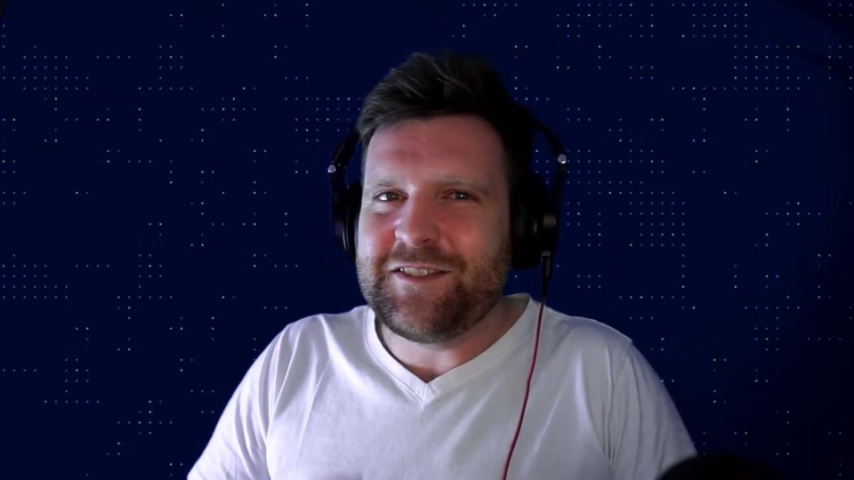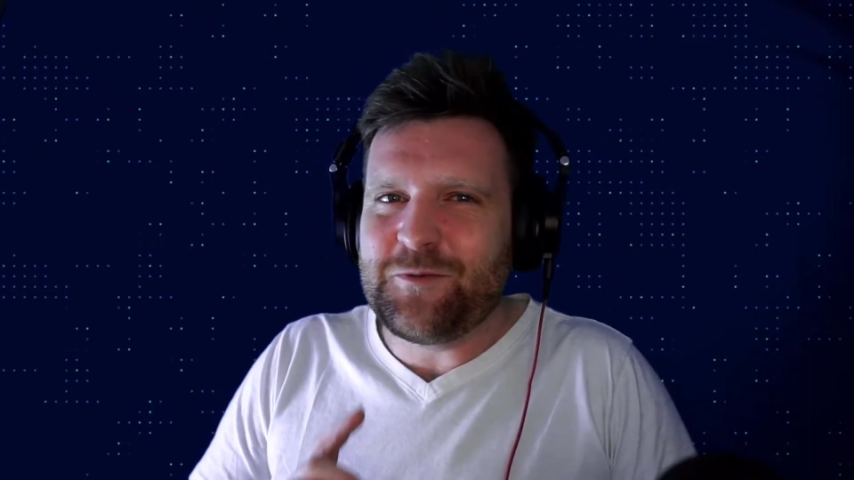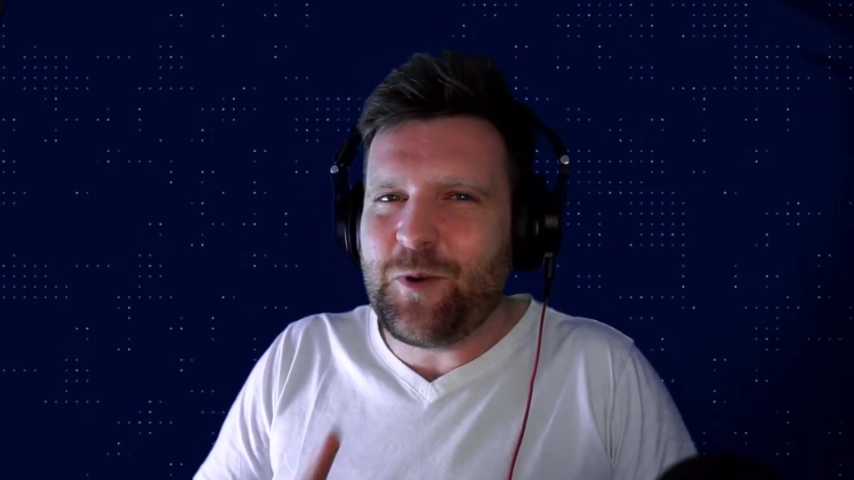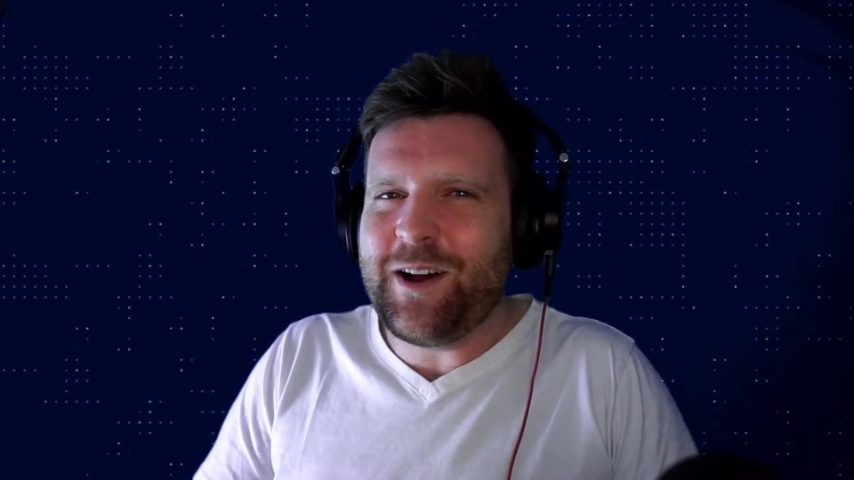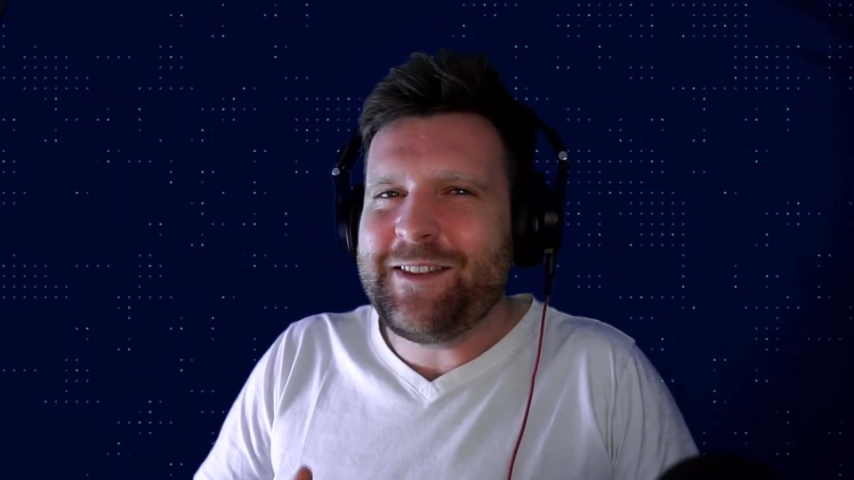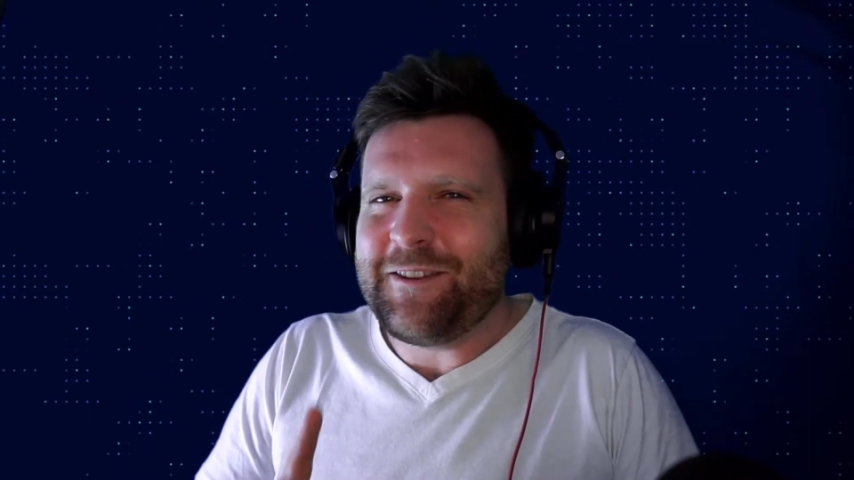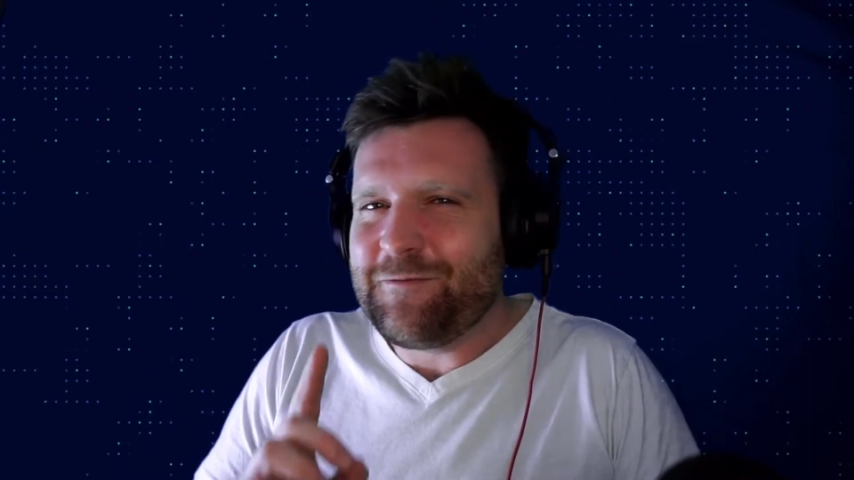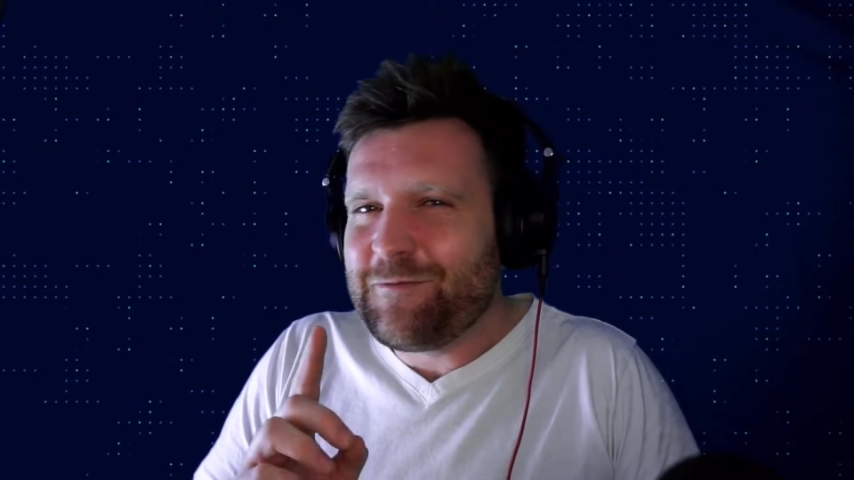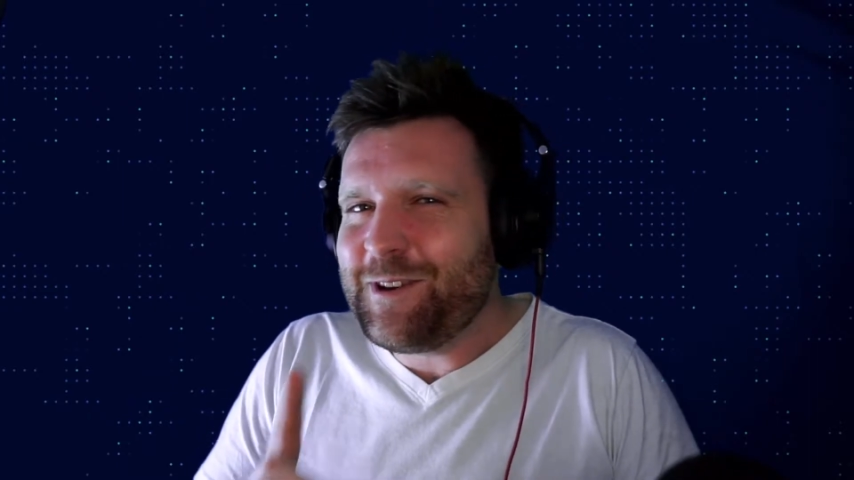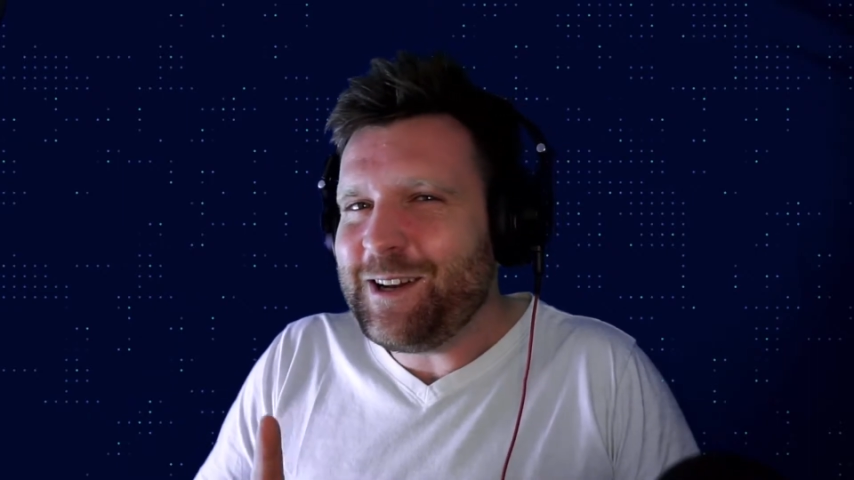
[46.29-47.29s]
the one that
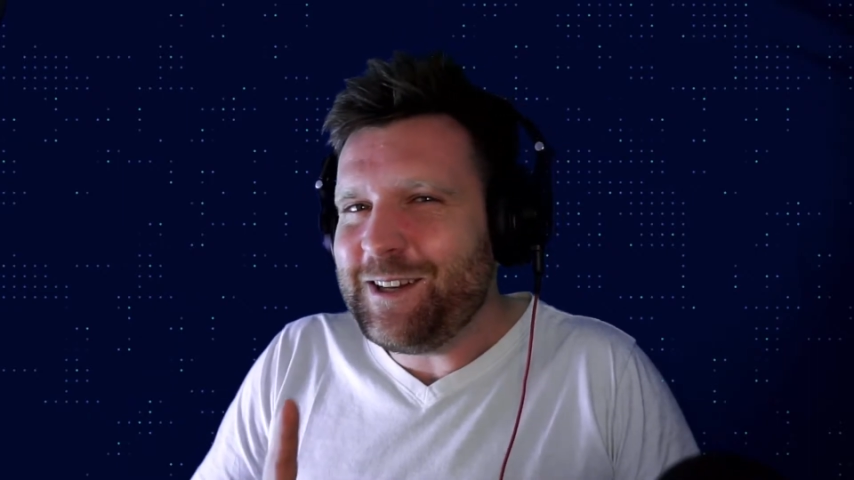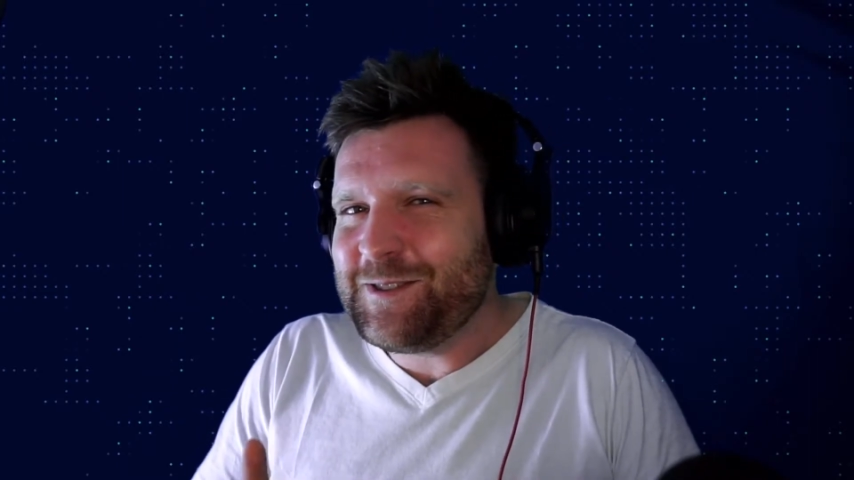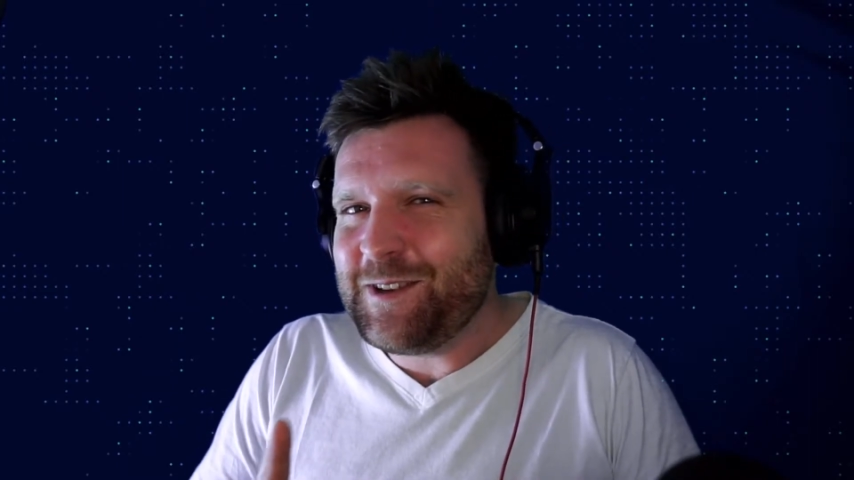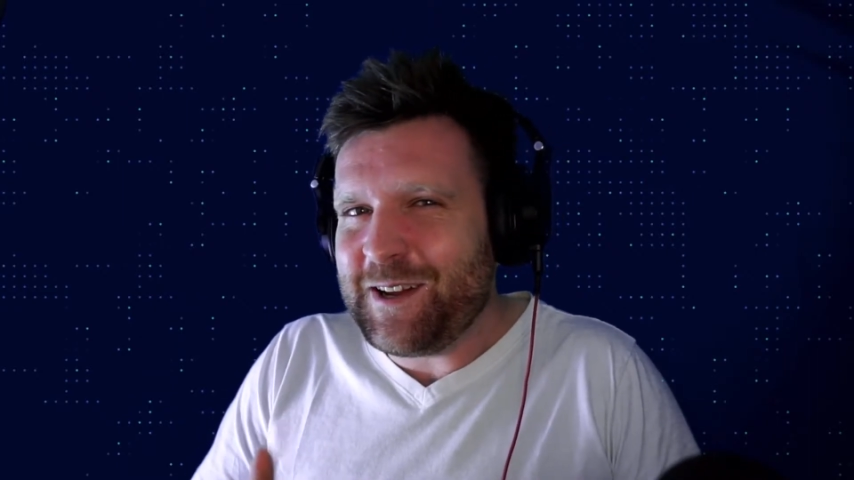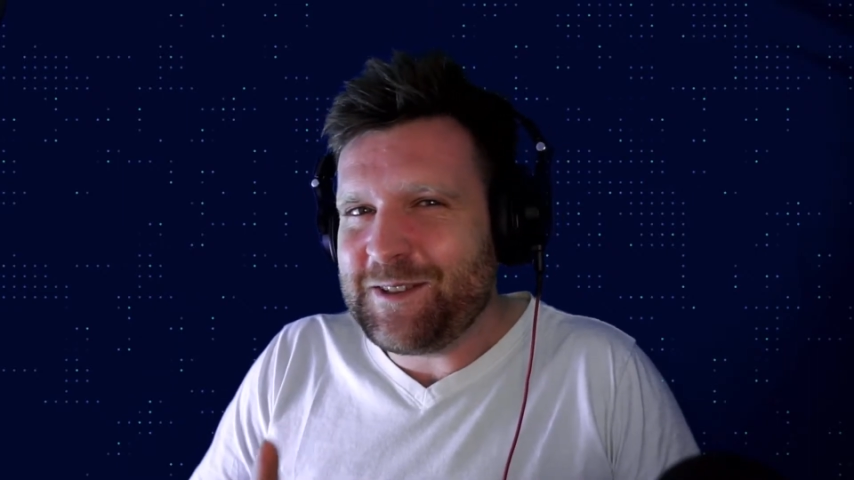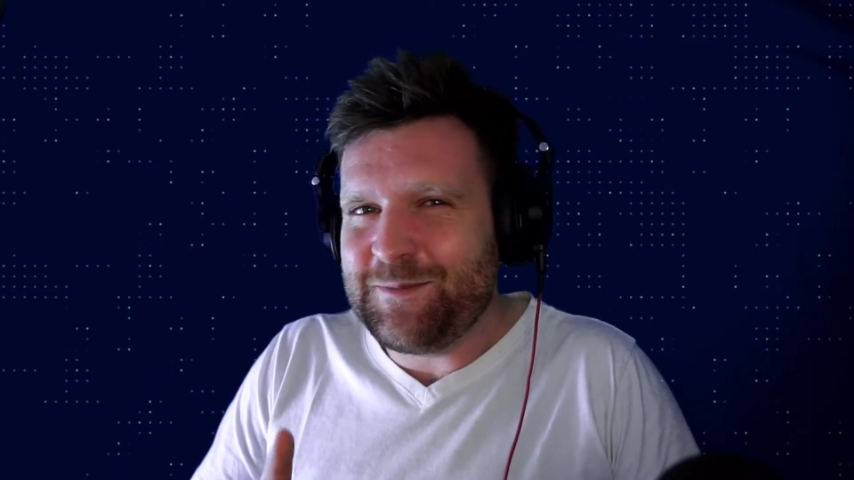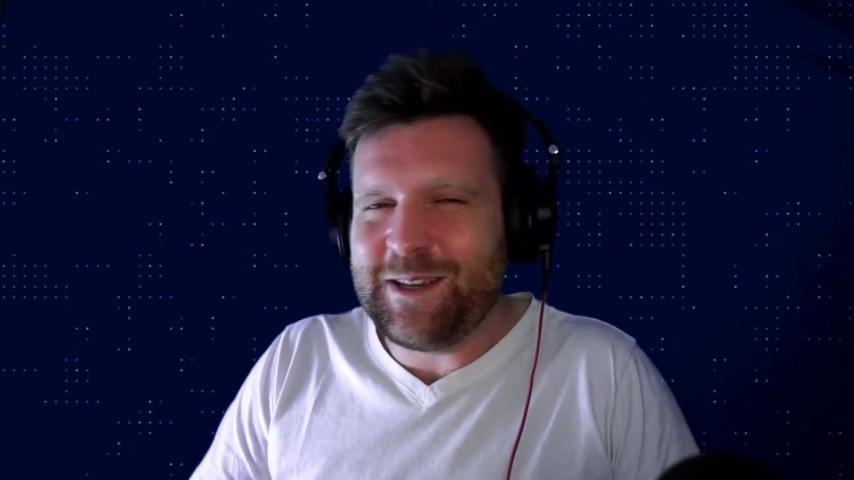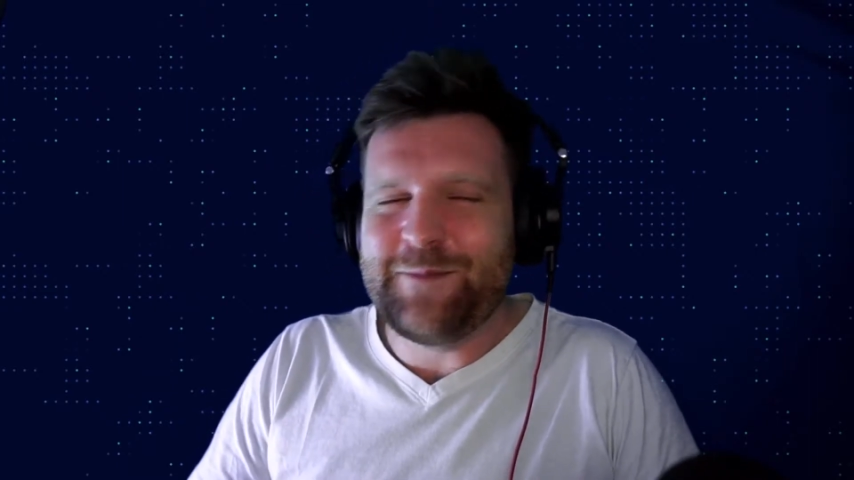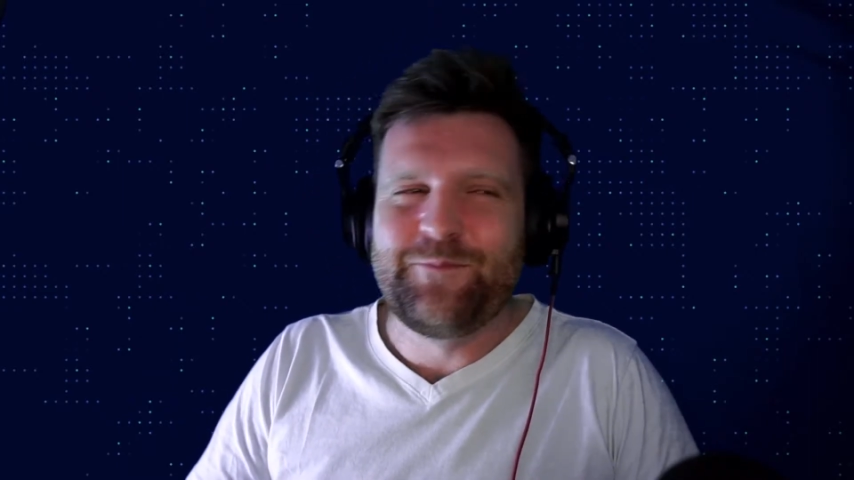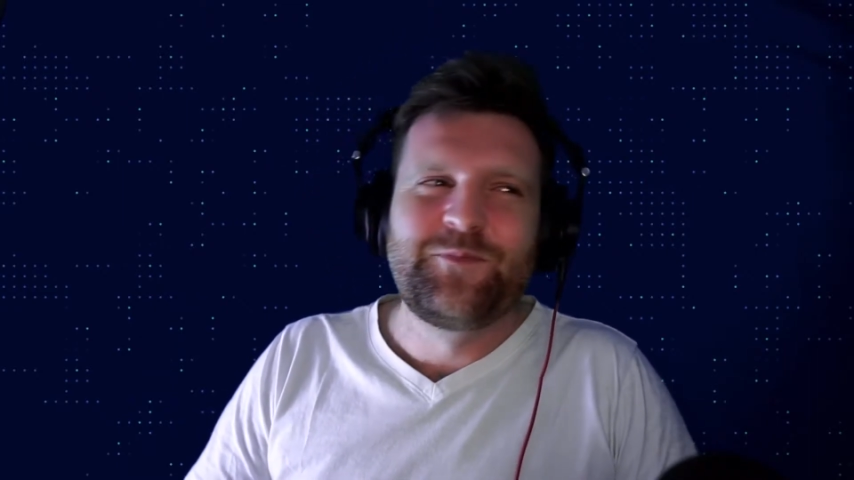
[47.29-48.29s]
really stood out to
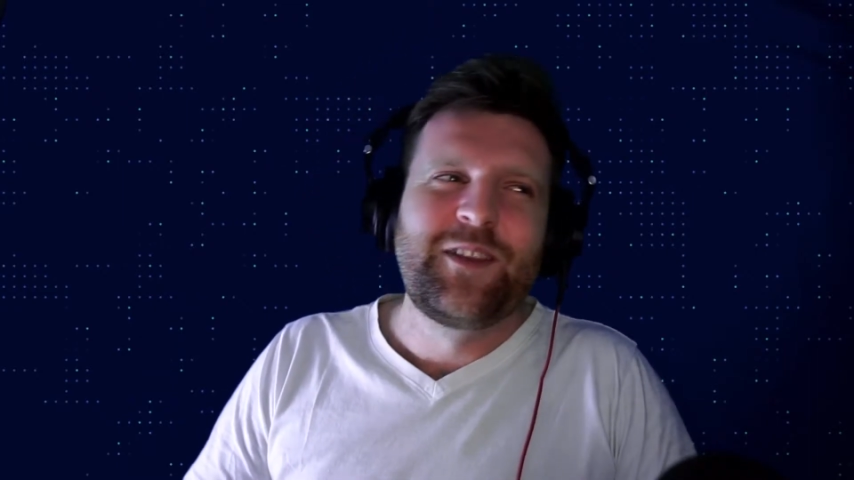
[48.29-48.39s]
me